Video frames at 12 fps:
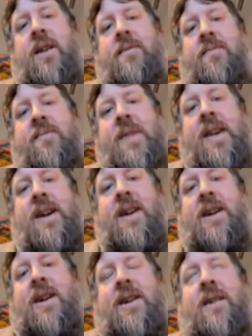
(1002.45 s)

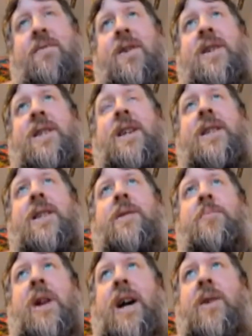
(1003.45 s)
And I recently
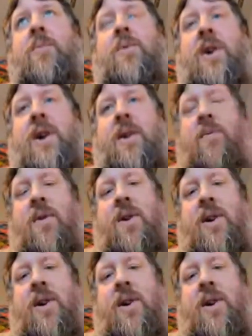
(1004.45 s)
did the black and white one.